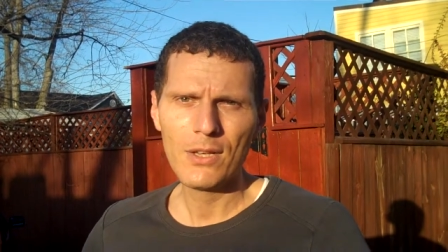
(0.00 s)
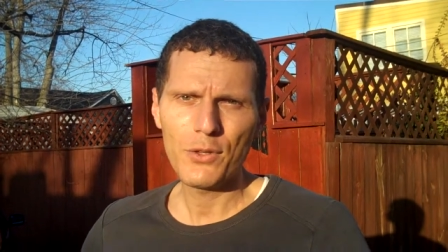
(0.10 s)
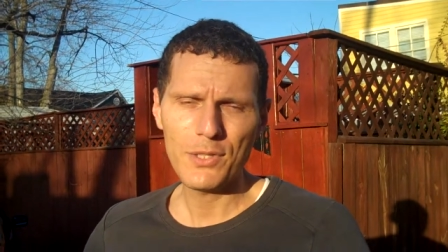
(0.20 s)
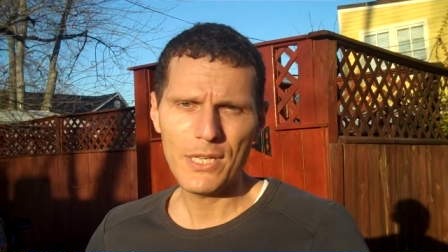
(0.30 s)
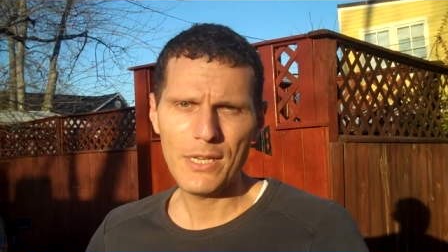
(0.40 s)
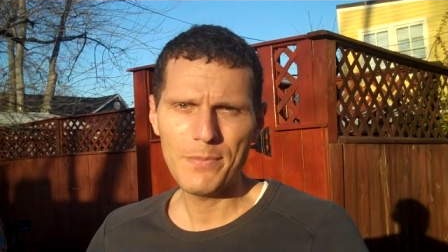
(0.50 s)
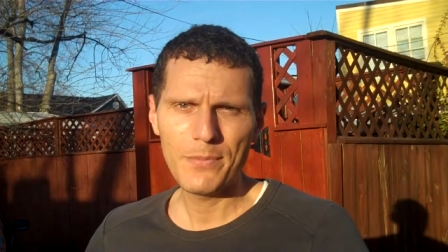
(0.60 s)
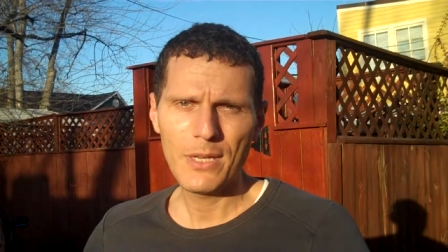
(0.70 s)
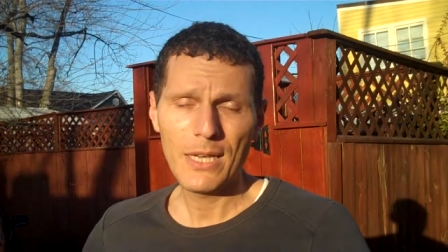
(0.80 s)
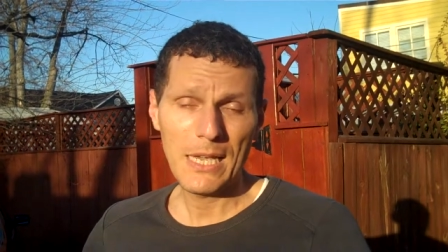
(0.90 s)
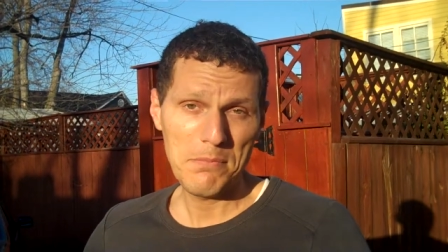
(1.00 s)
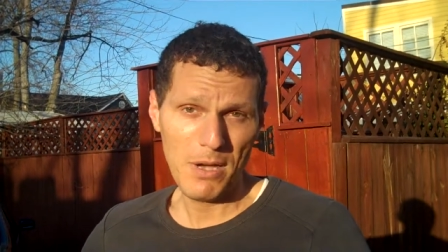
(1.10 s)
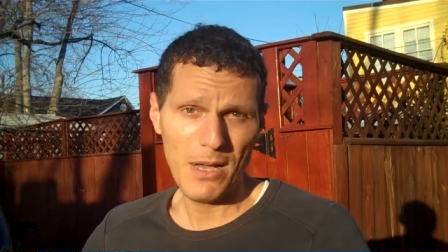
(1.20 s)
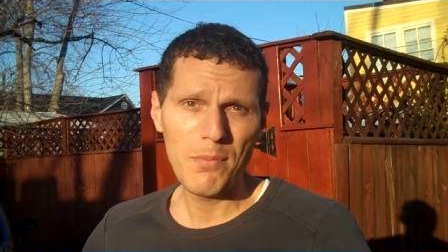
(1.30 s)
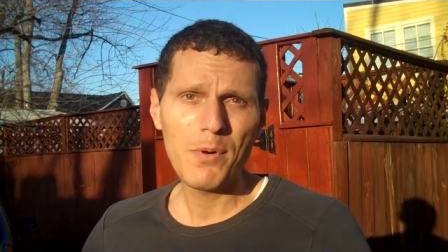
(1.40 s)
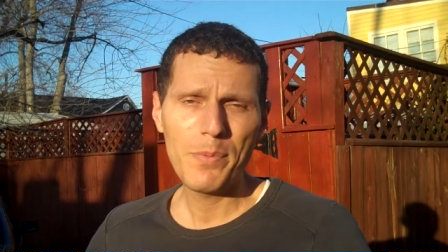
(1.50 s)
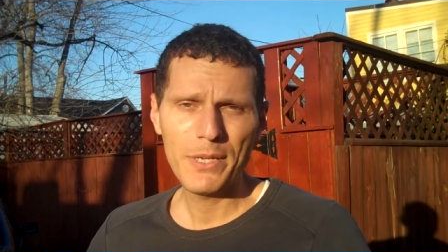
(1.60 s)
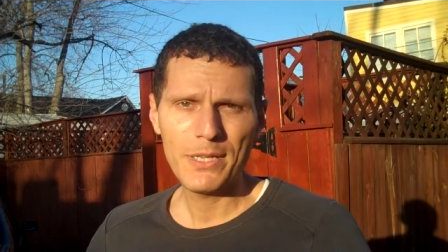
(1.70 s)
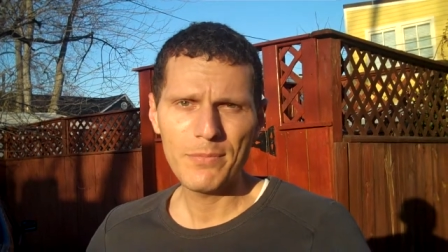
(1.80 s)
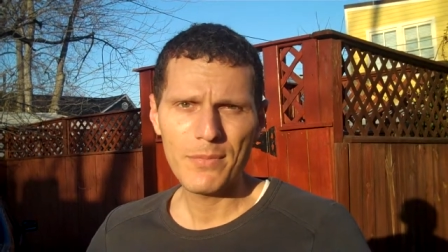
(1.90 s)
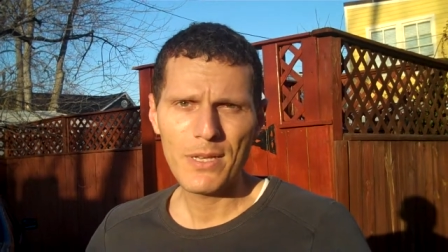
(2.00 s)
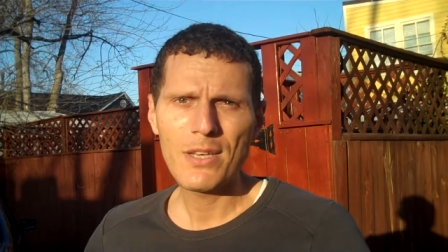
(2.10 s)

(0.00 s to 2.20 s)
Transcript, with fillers: You see, in my humble opinion,